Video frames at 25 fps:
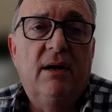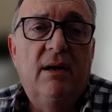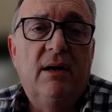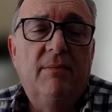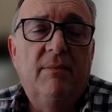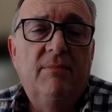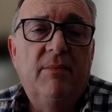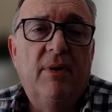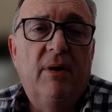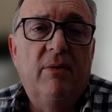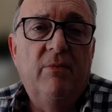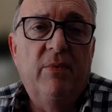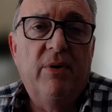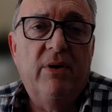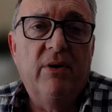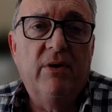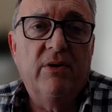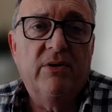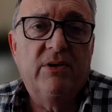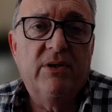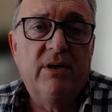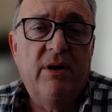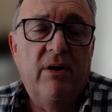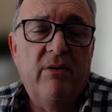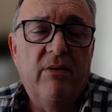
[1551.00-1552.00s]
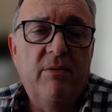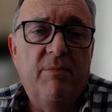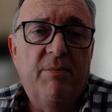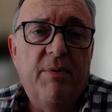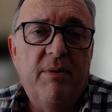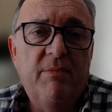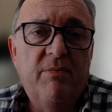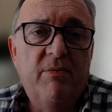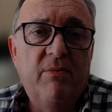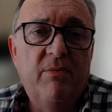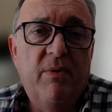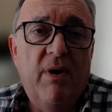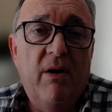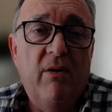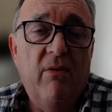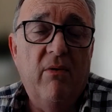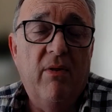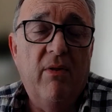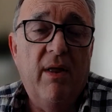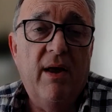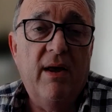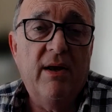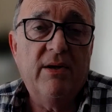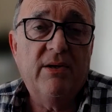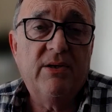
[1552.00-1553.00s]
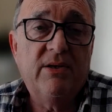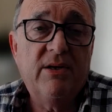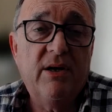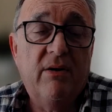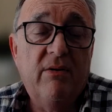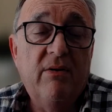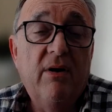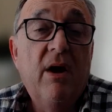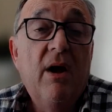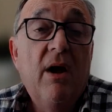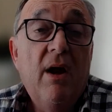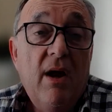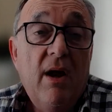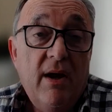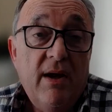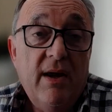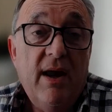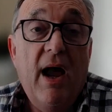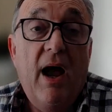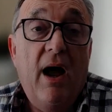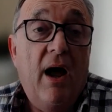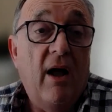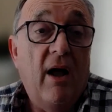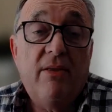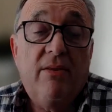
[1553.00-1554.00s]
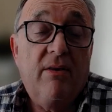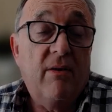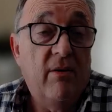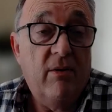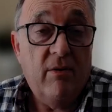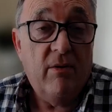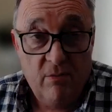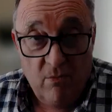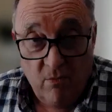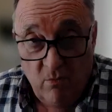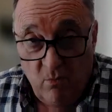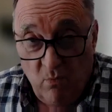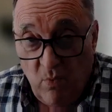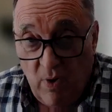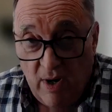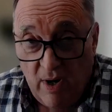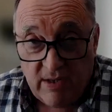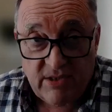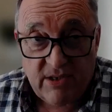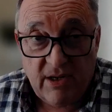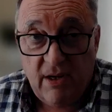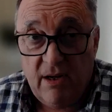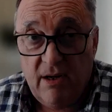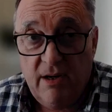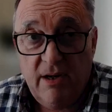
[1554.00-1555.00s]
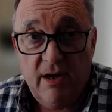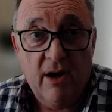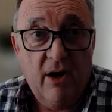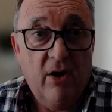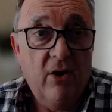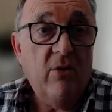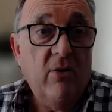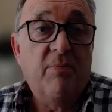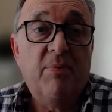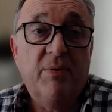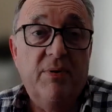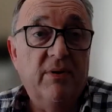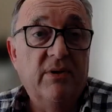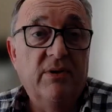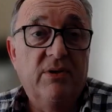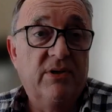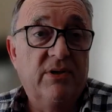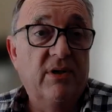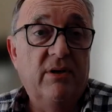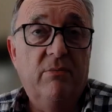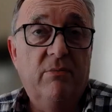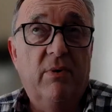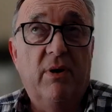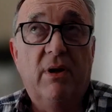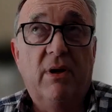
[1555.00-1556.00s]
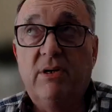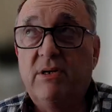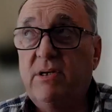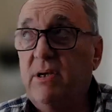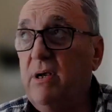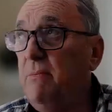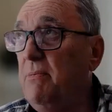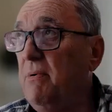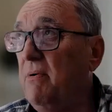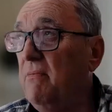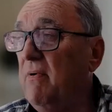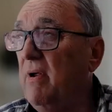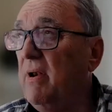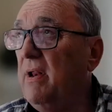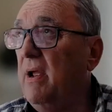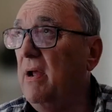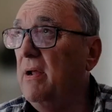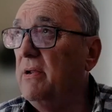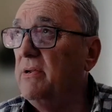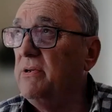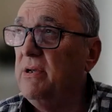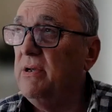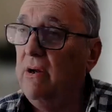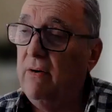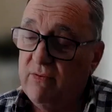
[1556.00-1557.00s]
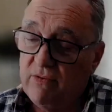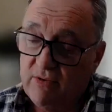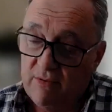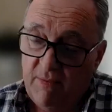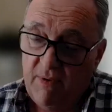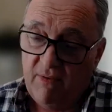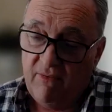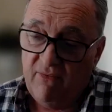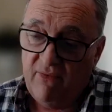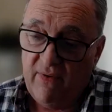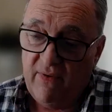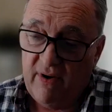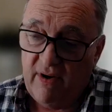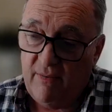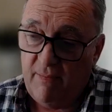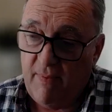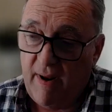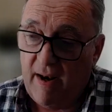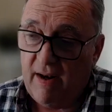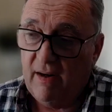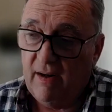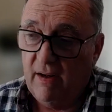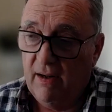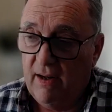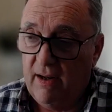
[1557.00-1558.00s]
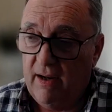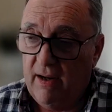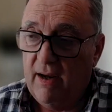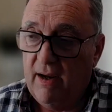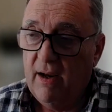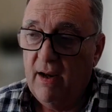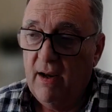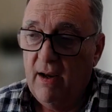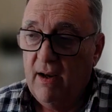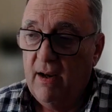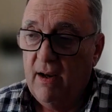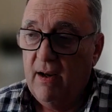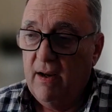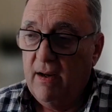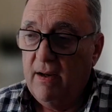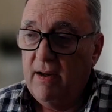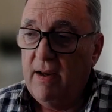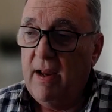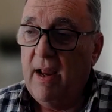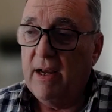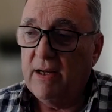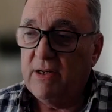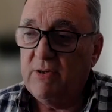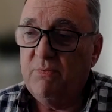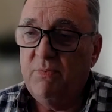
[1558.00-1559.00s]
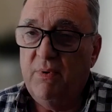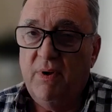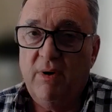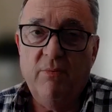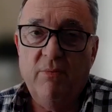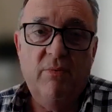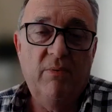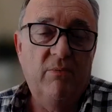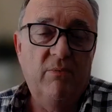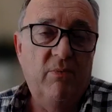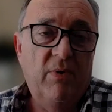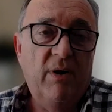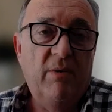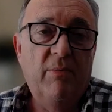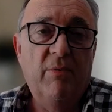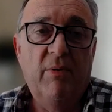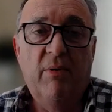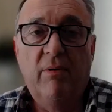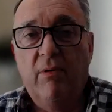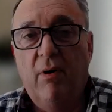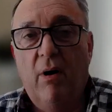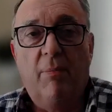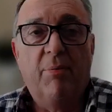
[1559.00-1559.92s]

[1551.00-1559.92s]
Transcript: and we got to know the people well there. So yeah, we're certainly open to. When I say we run it ourselves, I mean fundamentally, yes, we will